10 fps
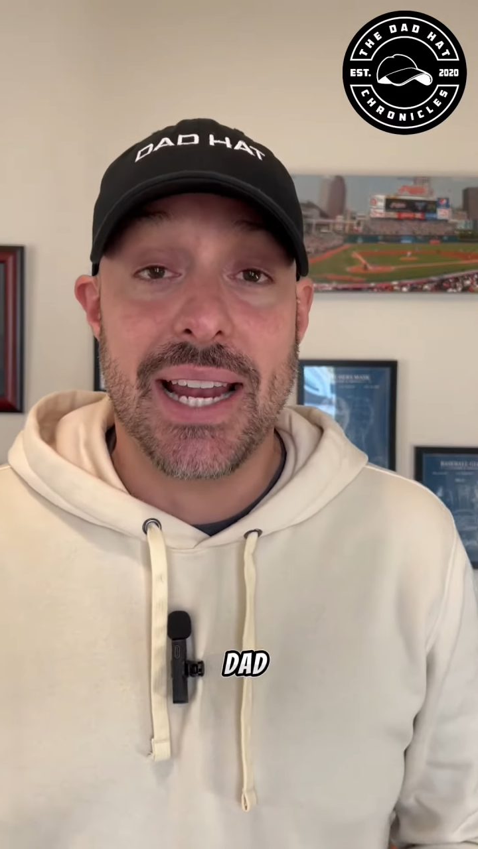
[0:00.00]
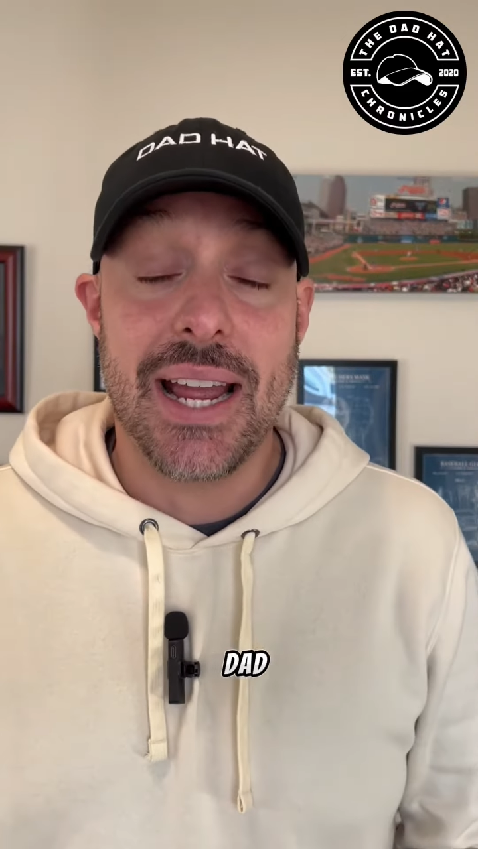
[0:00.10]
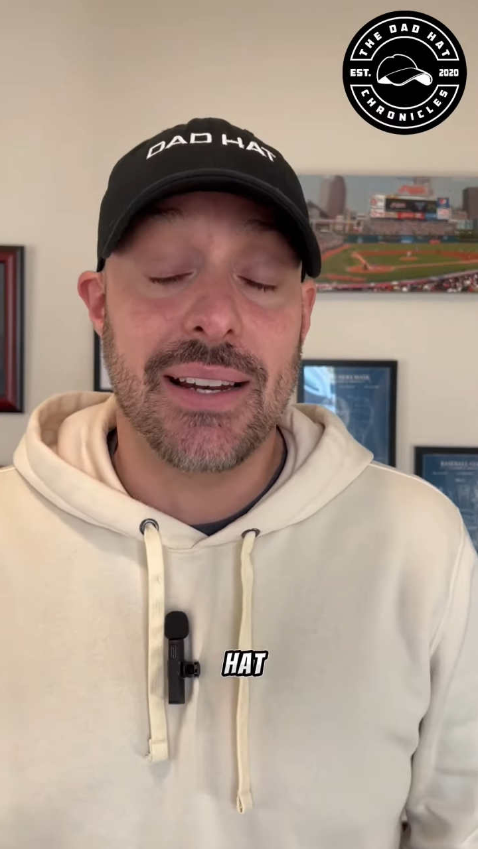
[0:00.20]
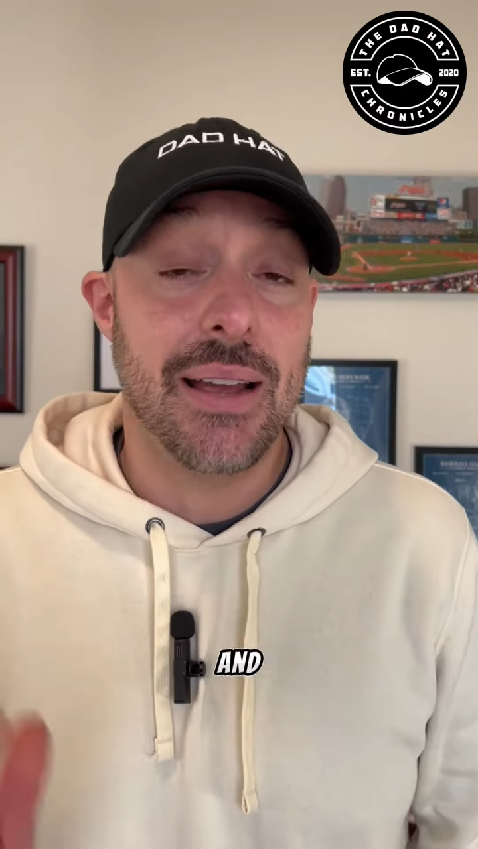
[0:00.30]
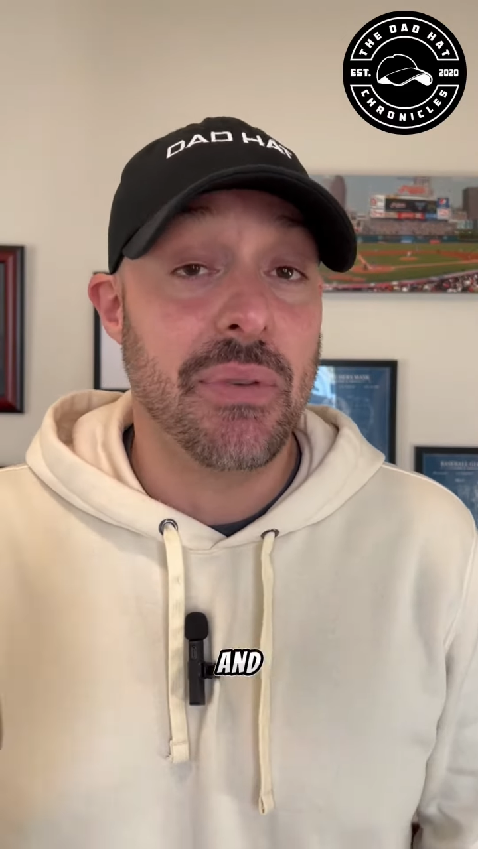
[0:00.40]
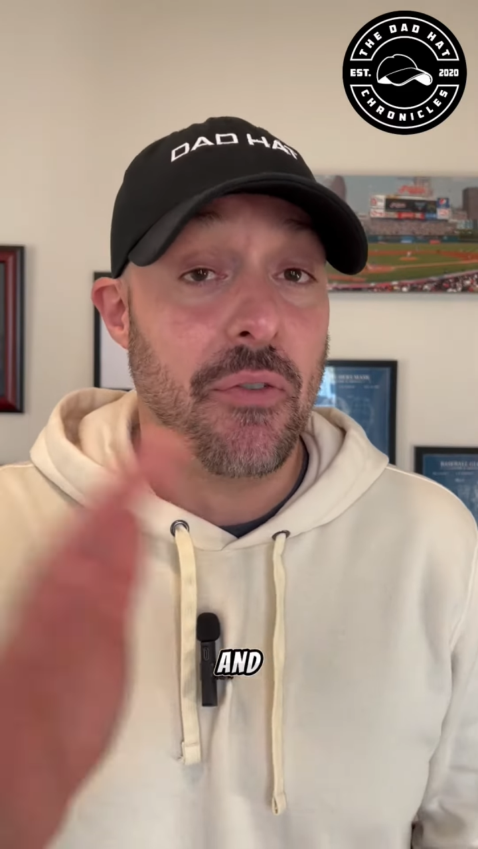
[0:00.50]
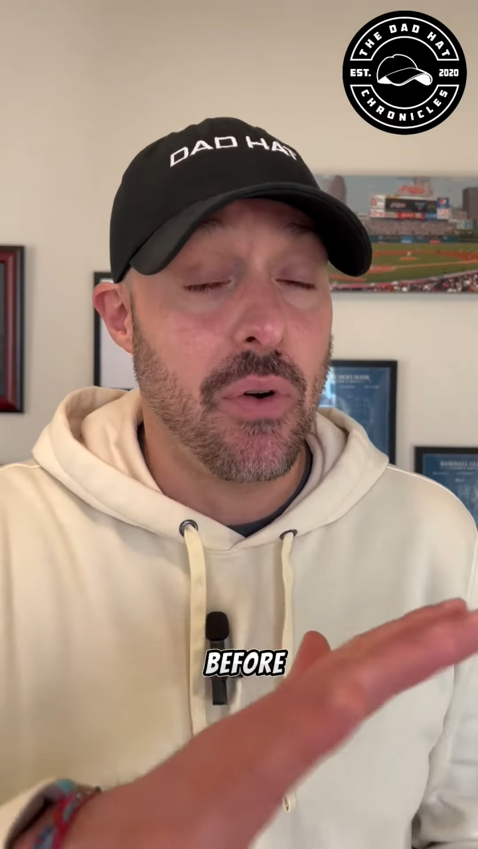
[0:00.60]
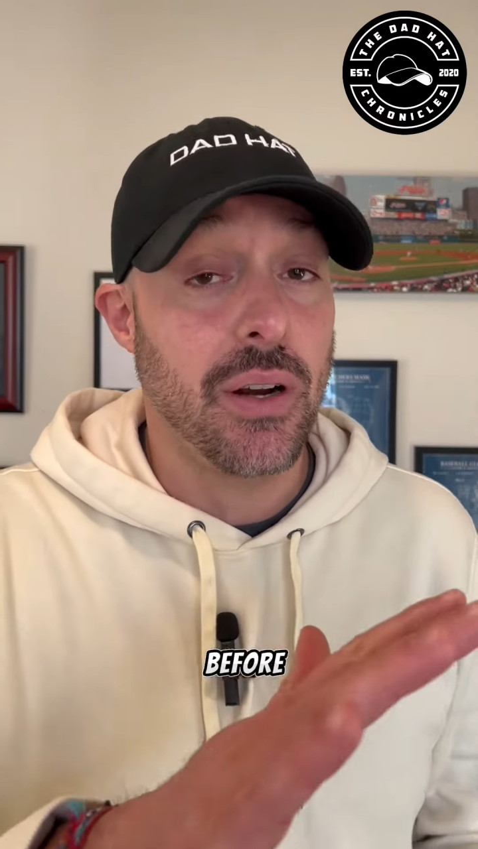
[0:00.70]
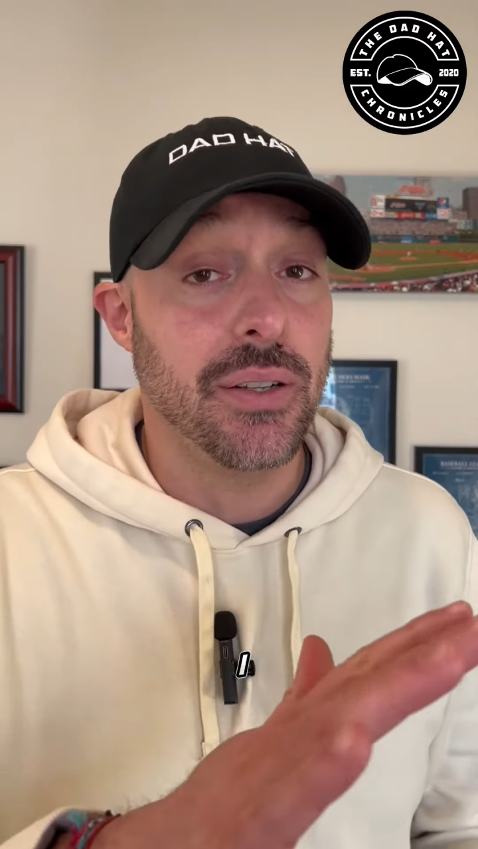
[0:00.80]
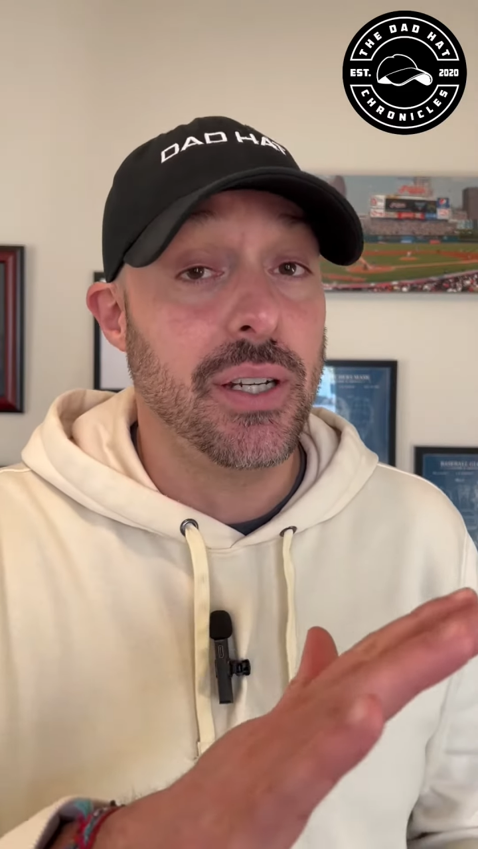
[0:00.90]
Hat, and
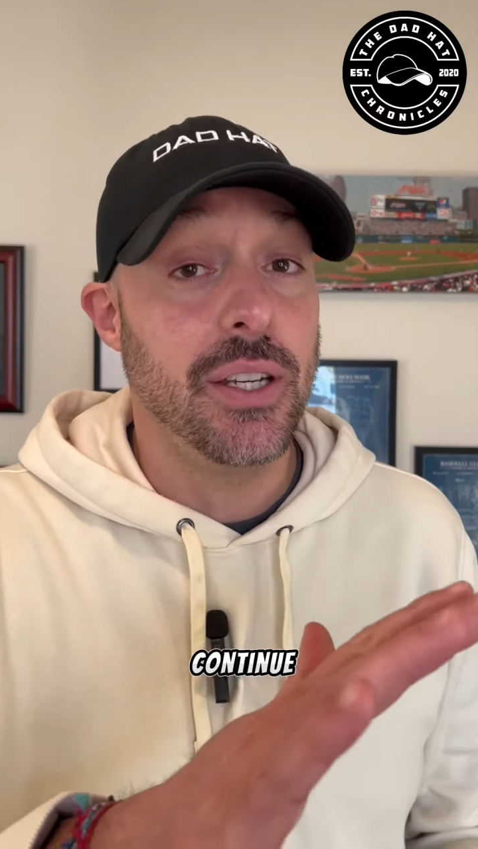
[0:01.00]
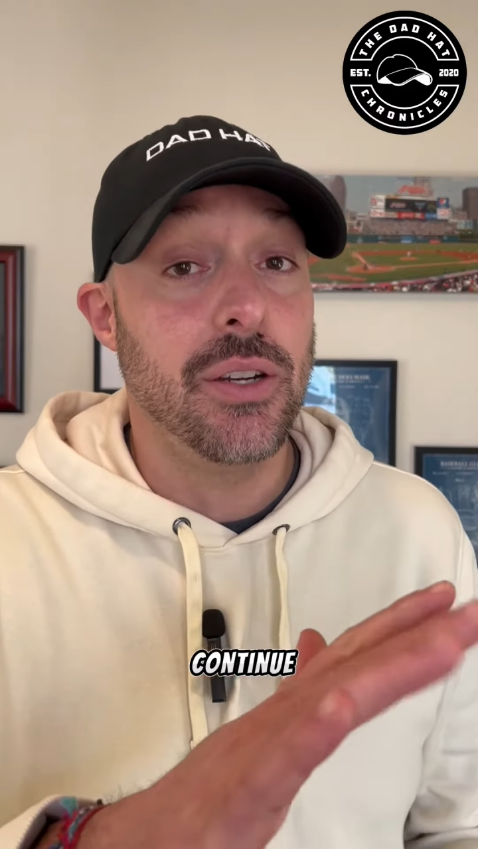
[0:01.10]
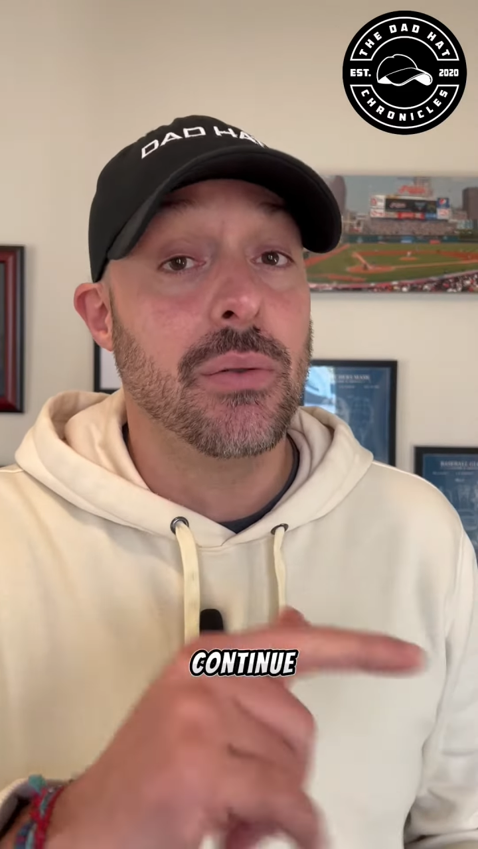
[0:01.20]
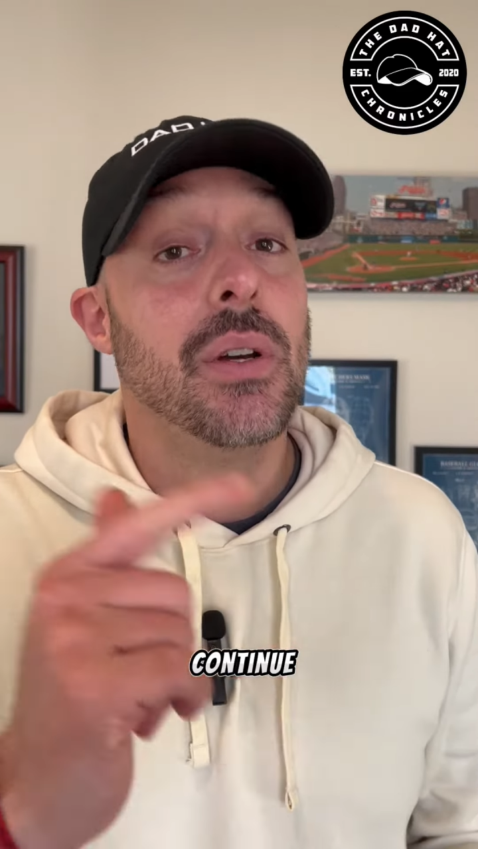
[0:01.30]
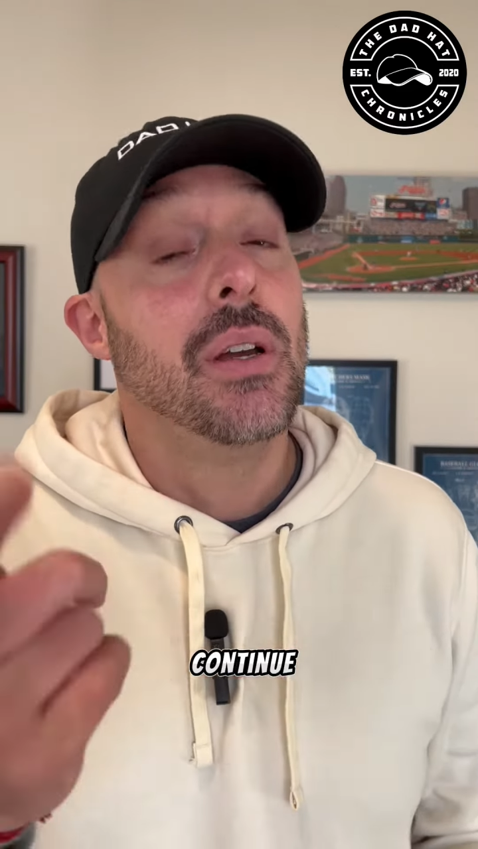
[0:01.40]
before I continue,